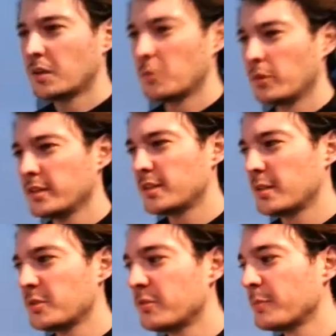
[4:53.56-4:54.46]
Well, in
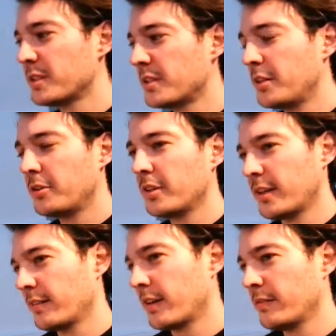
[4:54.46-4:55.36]
terms of material,
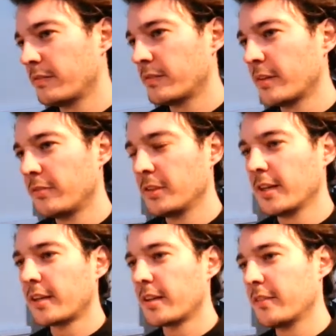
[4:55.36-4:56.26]
I feel
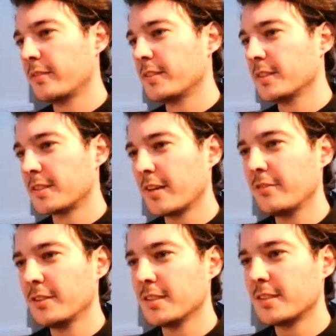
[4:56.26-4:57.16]
like I've
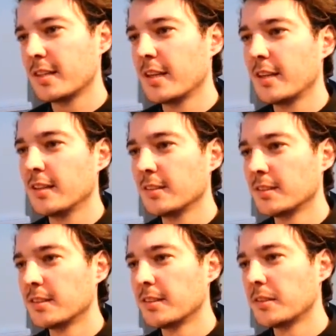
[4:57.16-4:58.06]
discovered
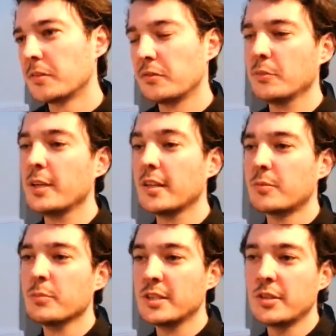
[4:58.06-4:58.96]
for me, the
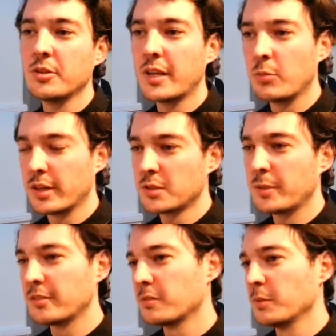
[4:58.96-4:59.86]
material that works
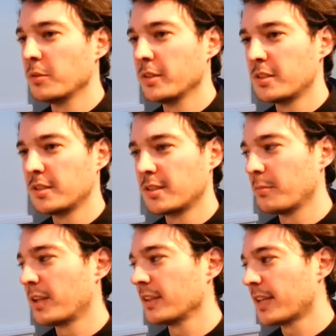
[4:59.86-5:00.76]
best for me, which is
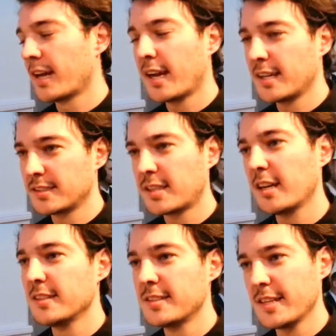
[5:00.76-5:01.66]
something that has
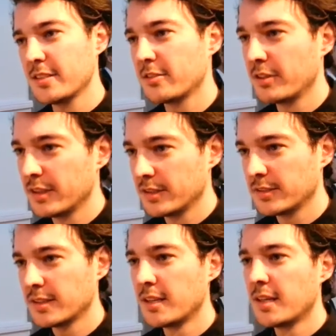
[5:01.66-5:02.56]
color data in
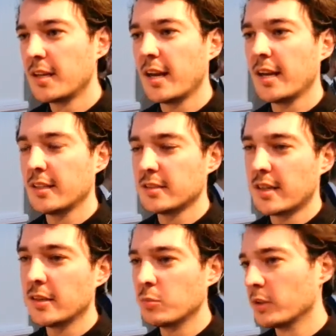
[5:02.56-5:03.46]
it. And
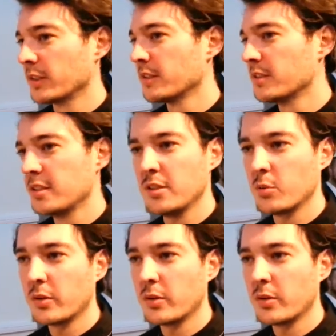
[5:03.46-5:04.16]
I'd want to continue